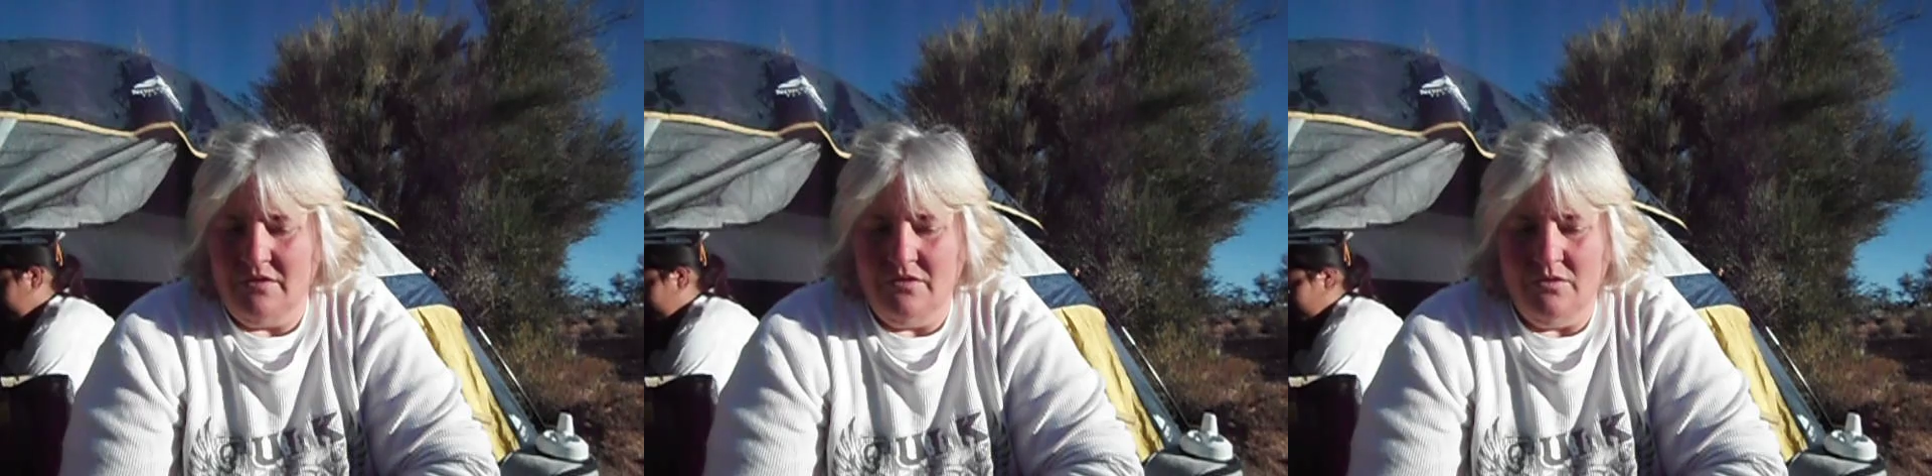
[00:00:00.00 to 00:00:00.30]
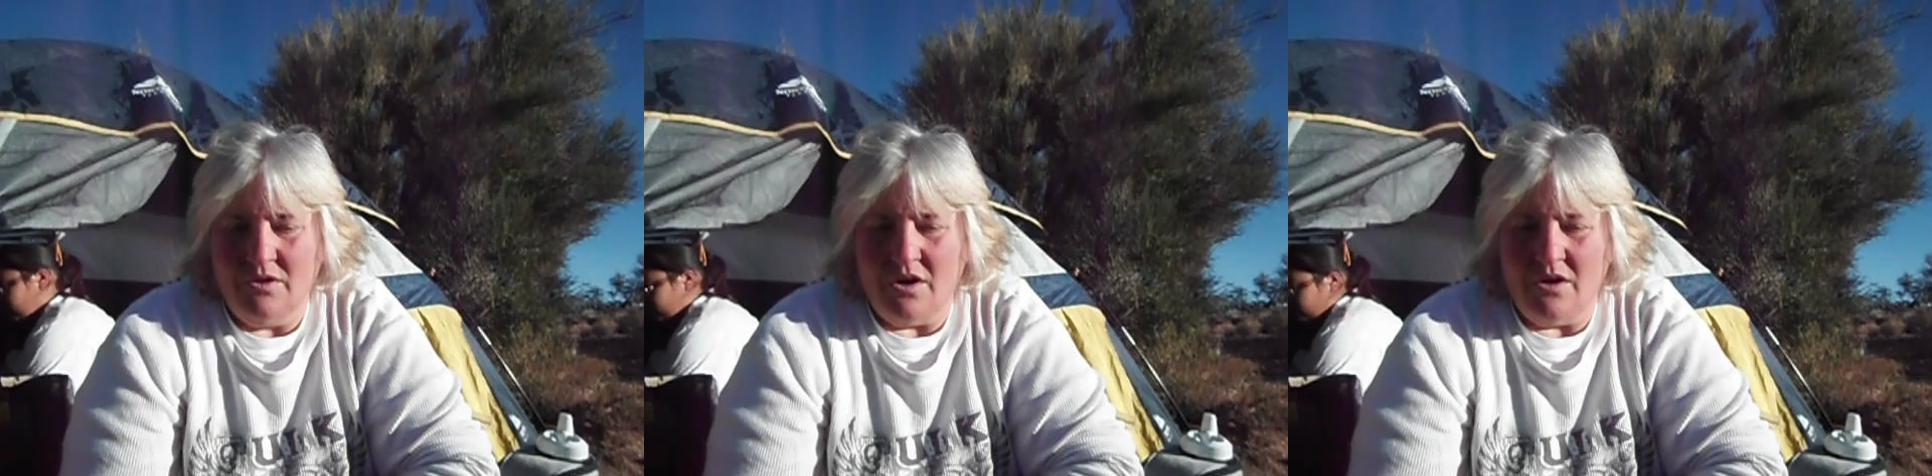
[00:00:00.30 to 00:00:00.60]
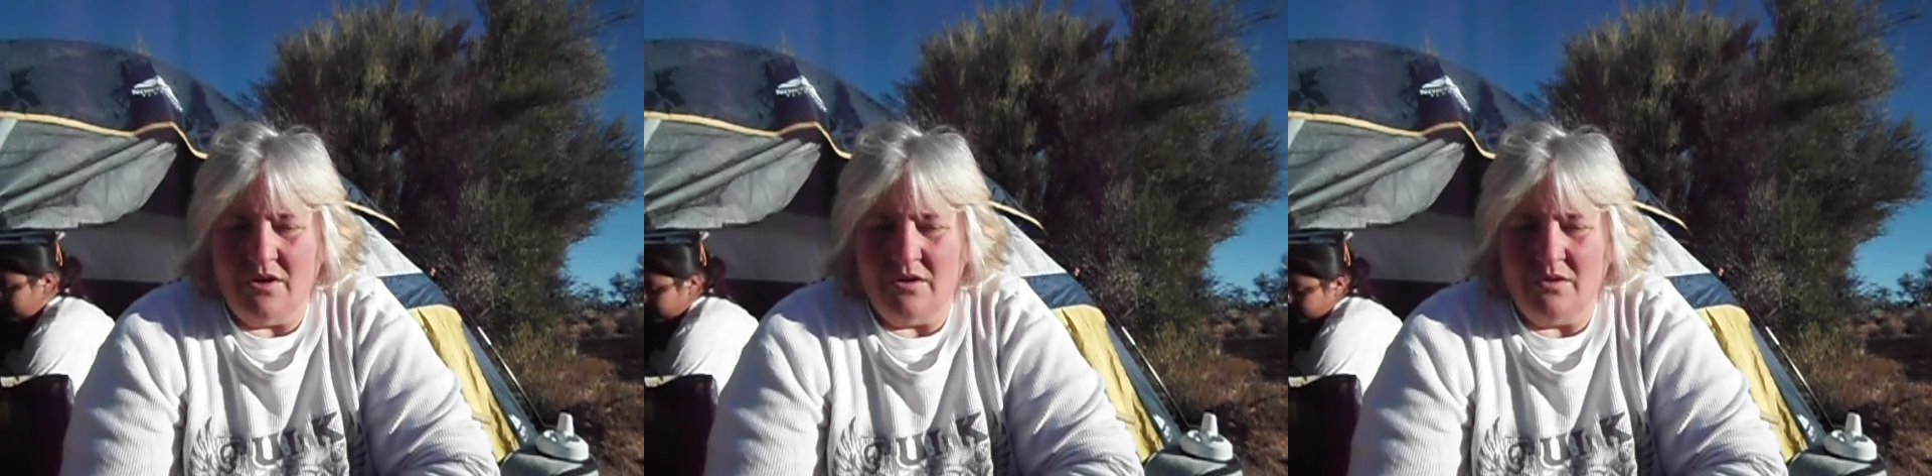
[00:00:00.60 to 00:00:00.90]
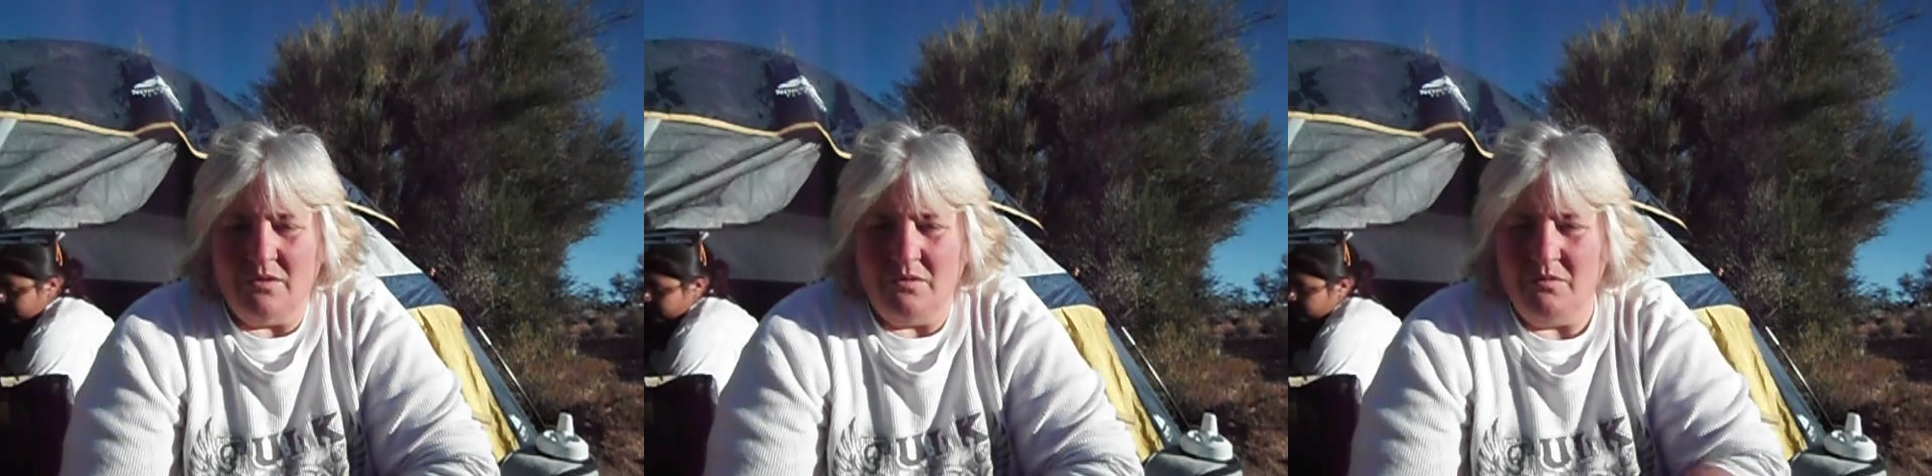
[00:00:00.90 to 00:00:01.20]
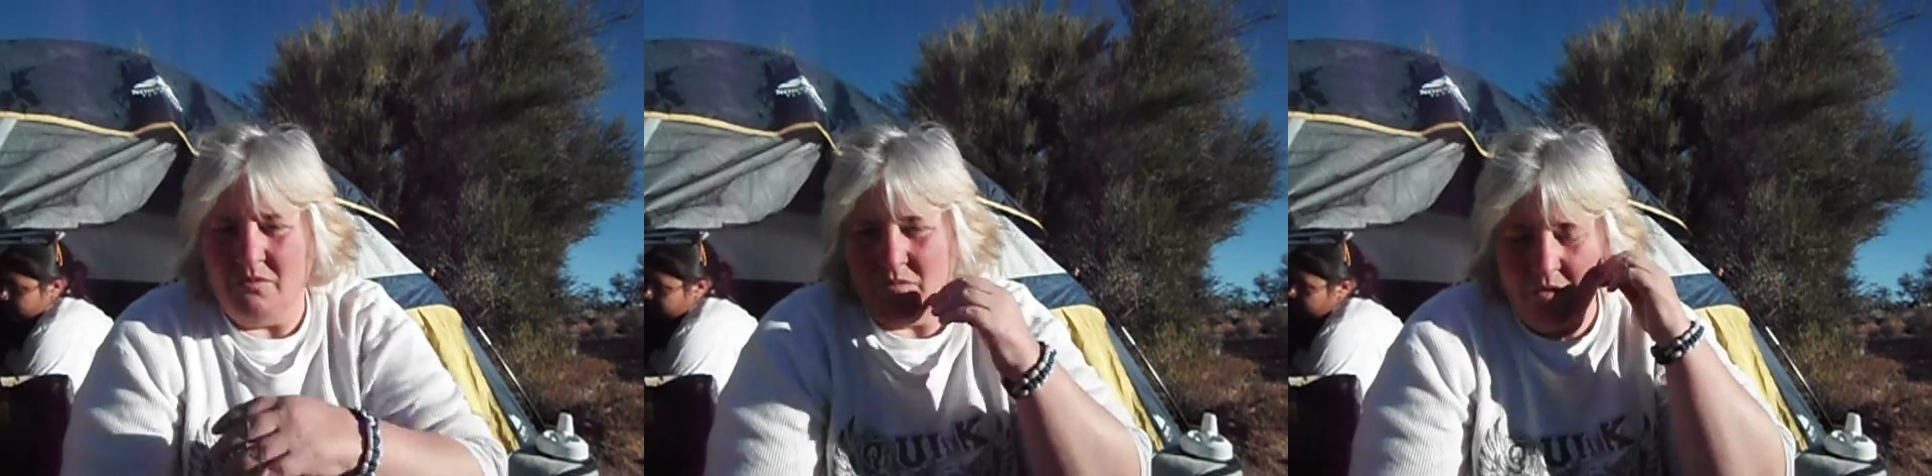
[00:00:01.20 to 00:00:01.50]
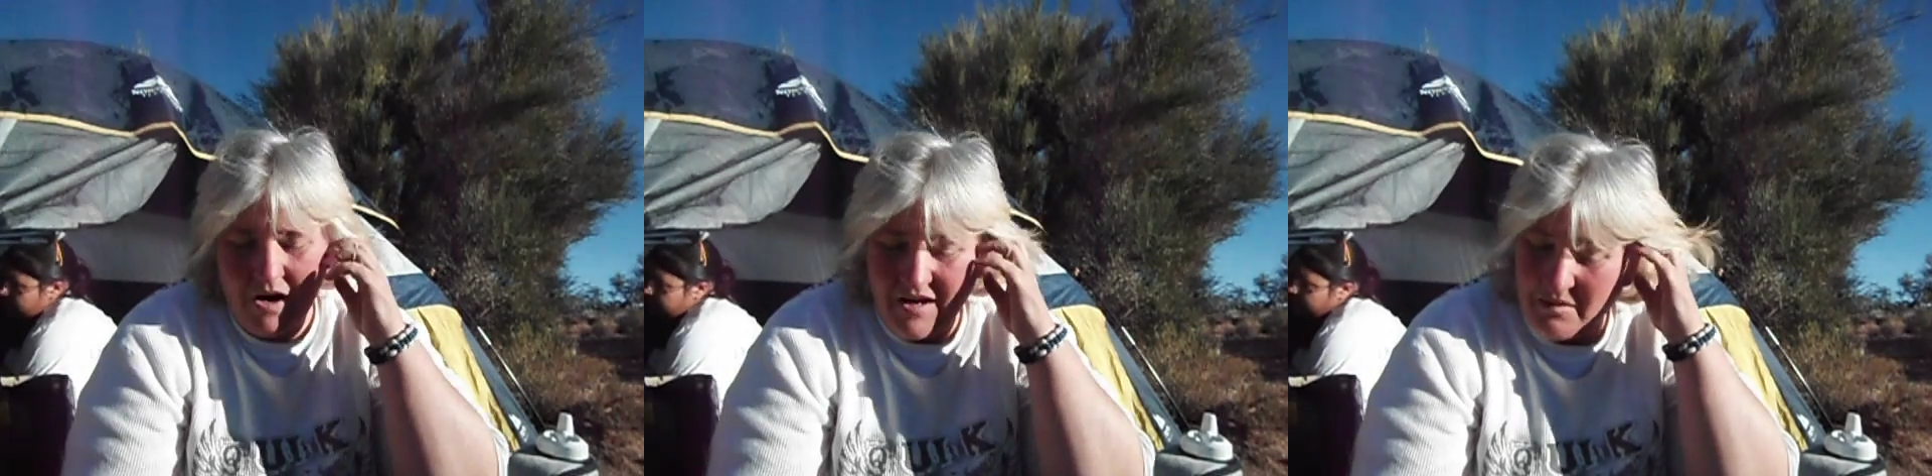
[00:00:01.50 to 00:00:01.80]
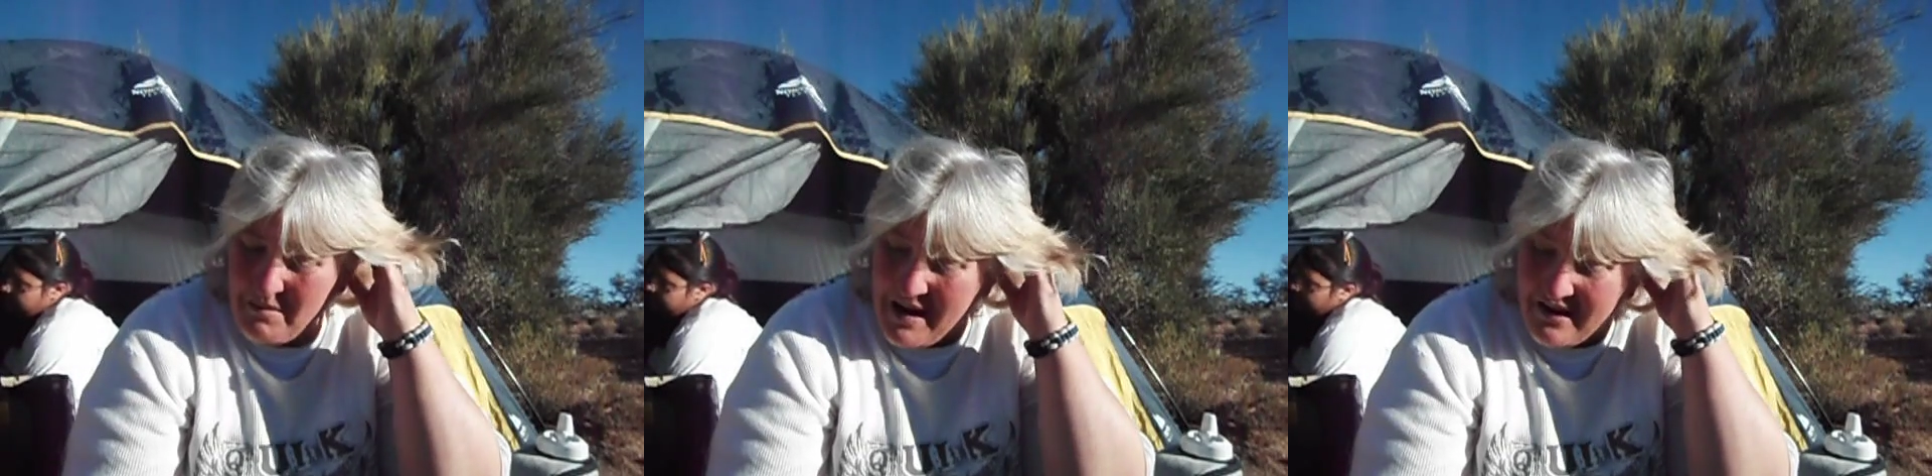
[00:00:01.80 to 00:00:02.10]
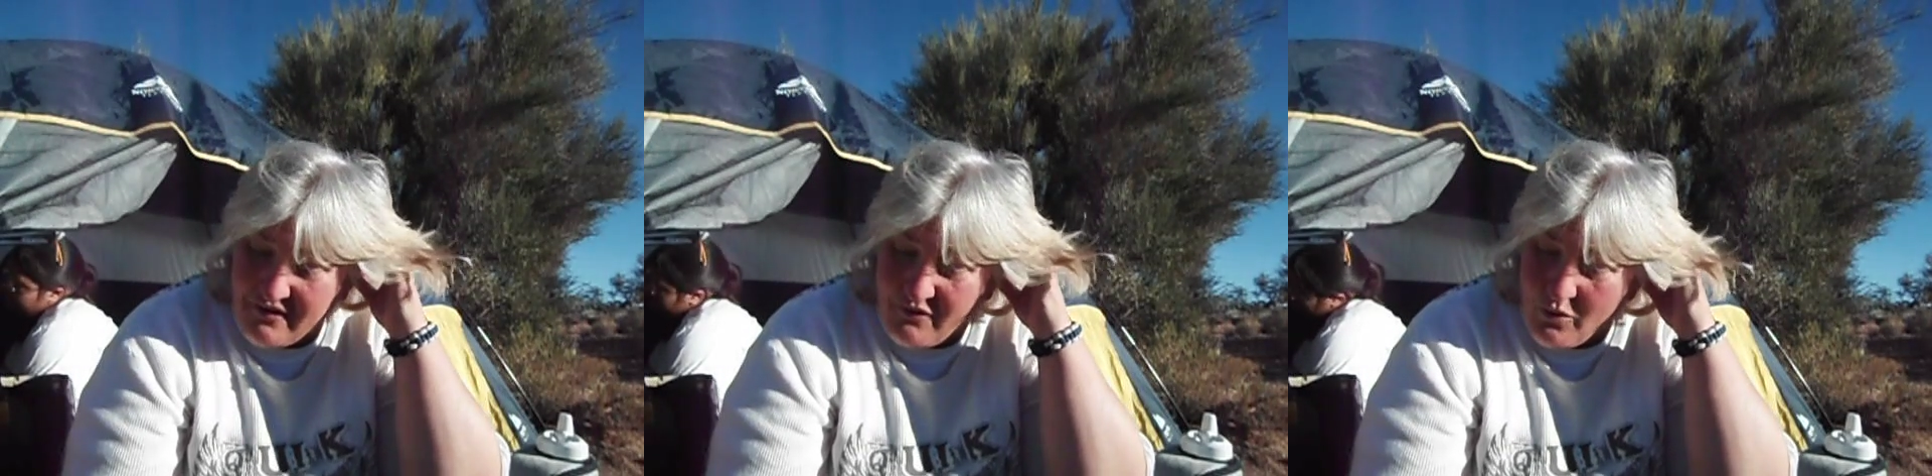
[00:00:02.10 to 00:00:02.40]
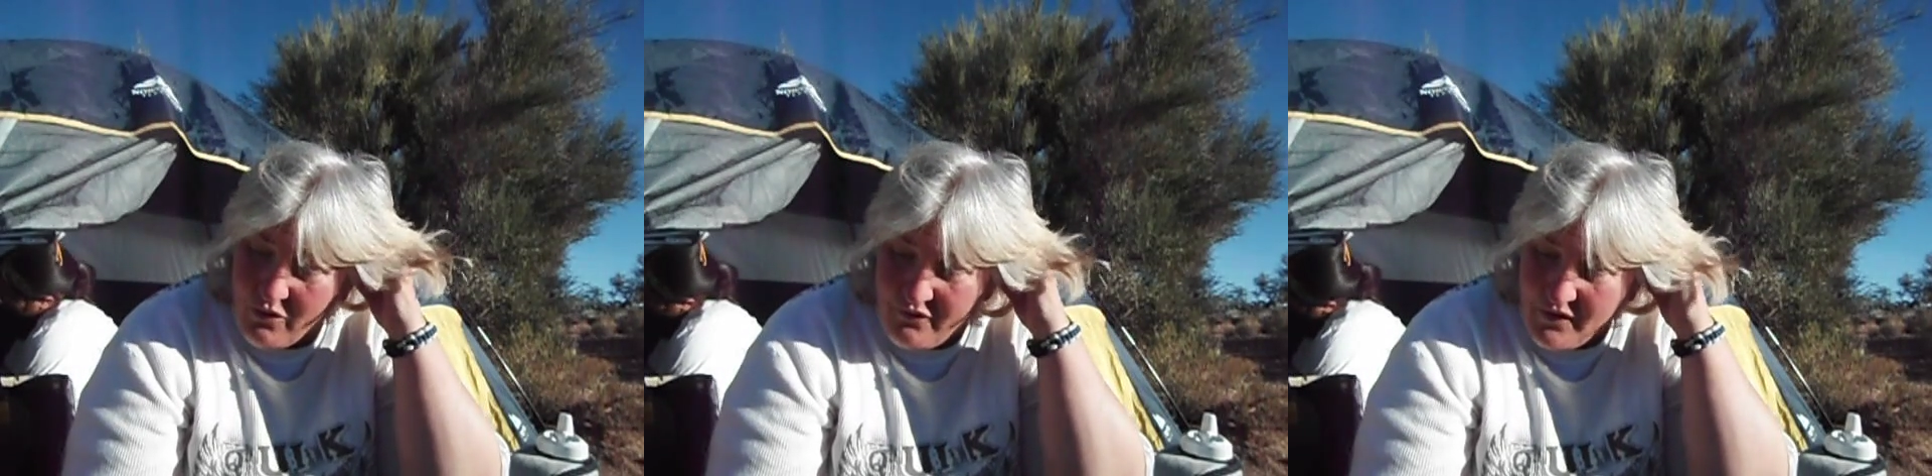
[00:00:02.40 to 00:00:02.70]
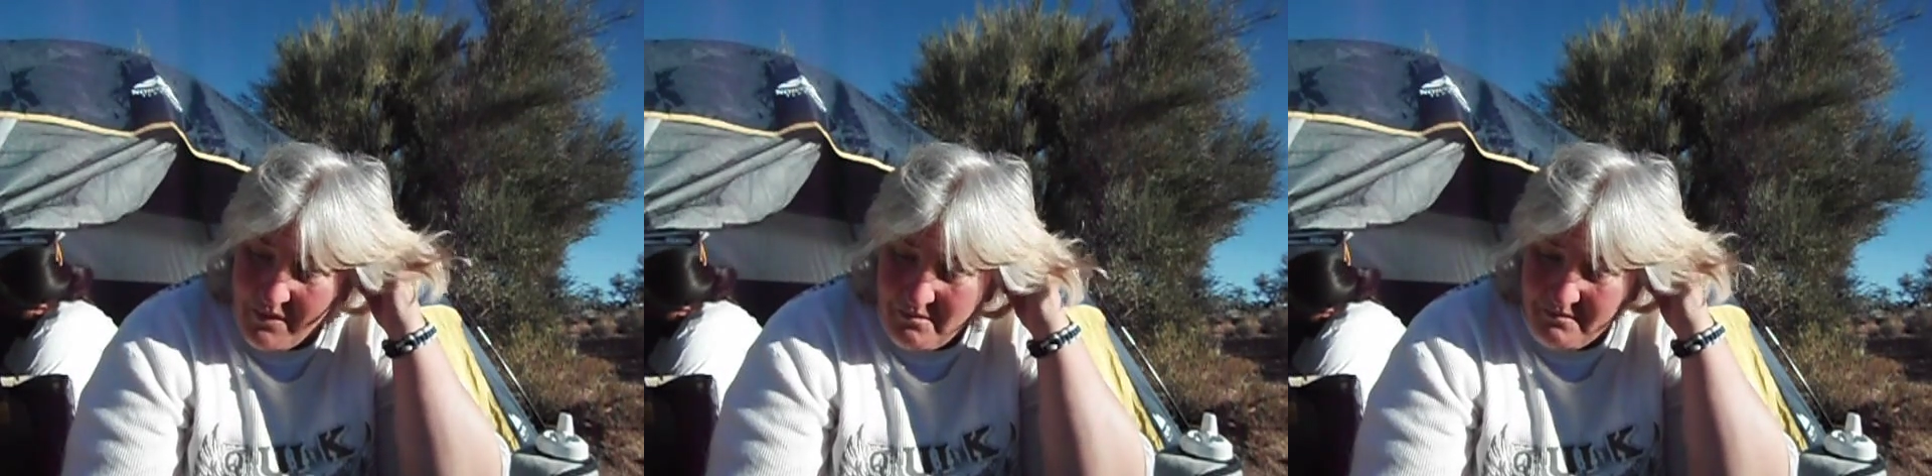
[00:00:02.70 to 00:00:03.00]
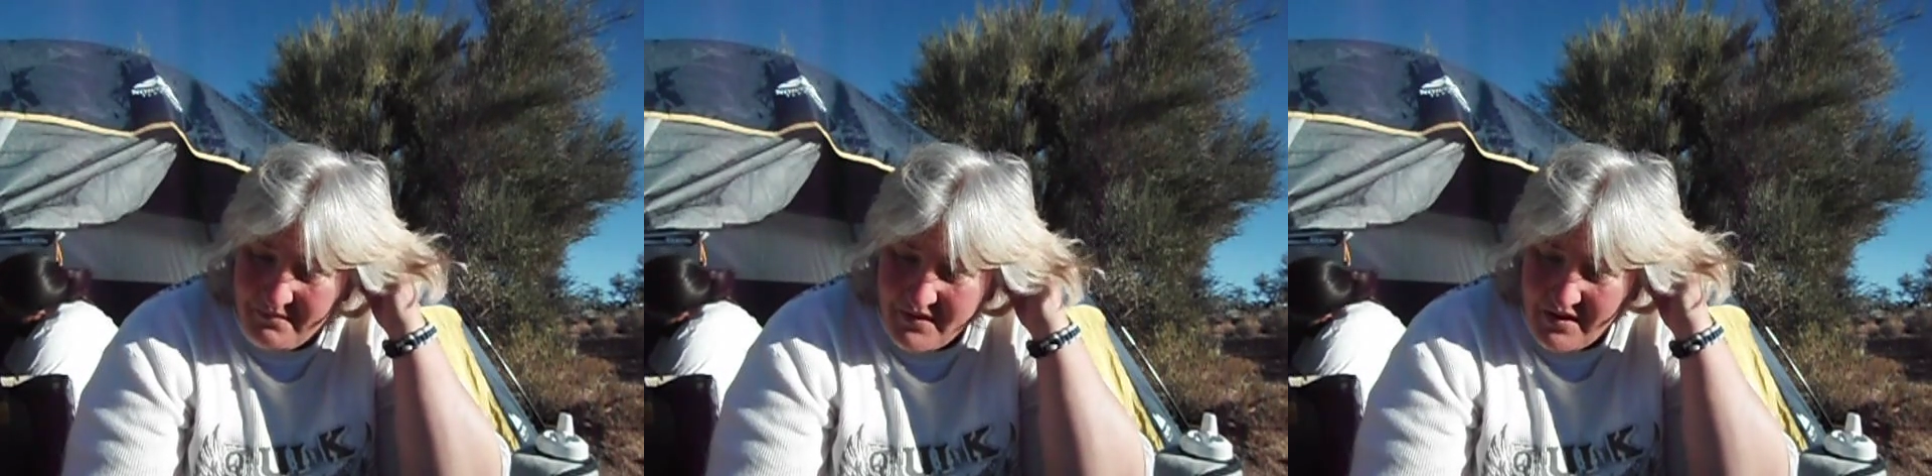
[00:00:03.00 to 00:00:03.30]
doing our walking back and forth from